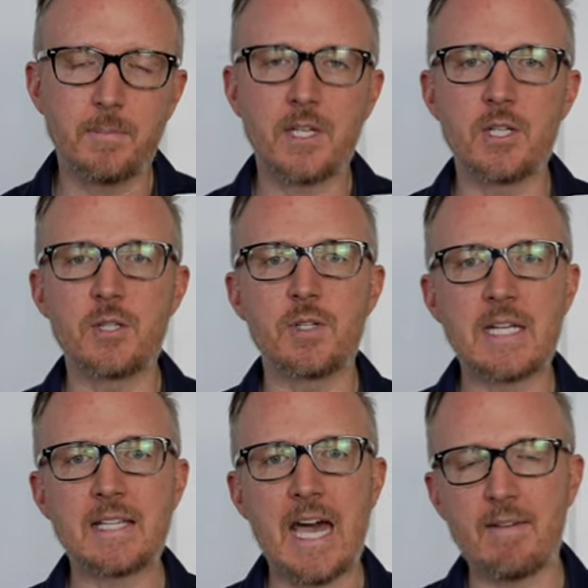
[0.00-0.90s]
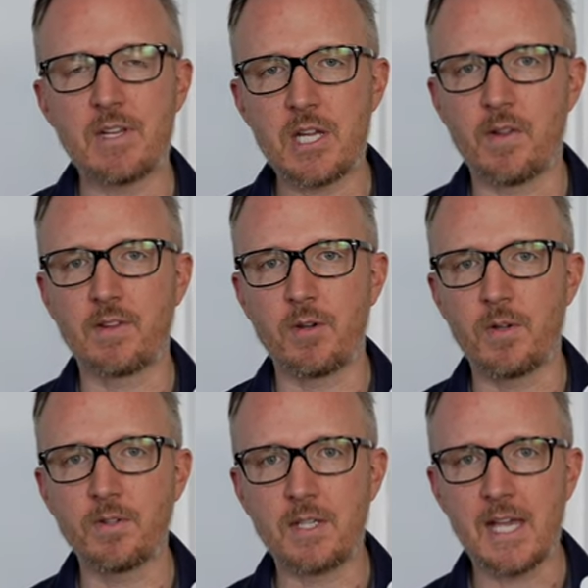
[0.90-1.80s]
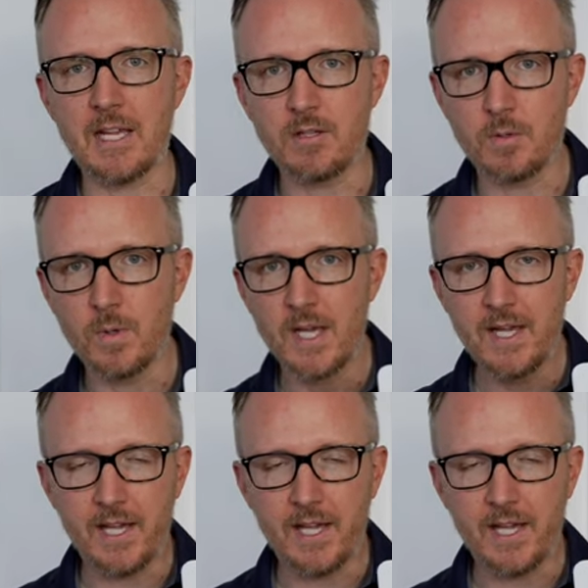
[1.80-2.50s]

because you need to have a gear that's going to get you